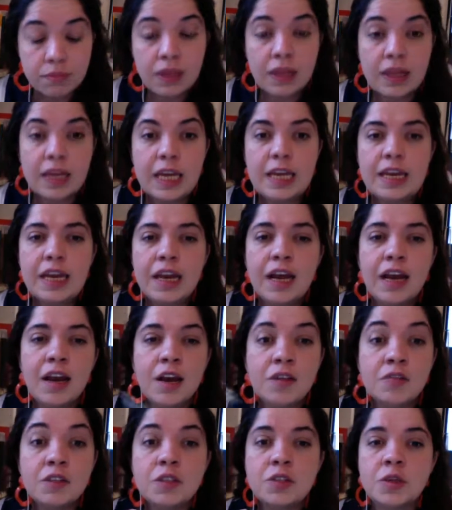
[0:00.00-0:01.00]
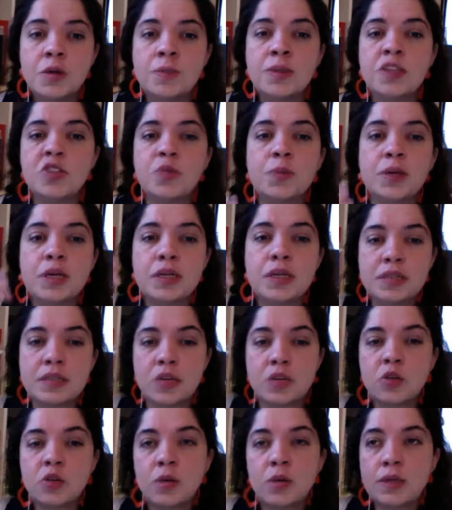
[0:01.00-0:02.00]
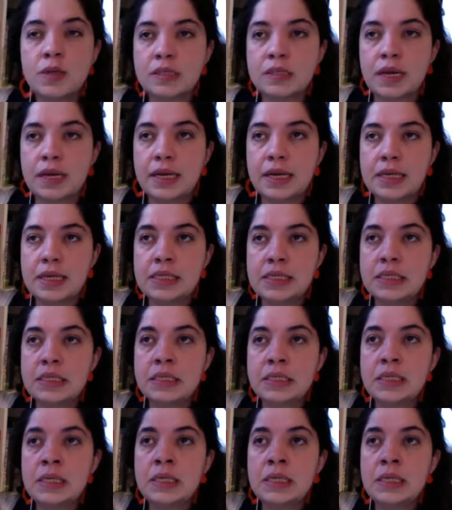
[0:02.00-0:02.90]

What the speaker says: And then I love it so much because it actually was like this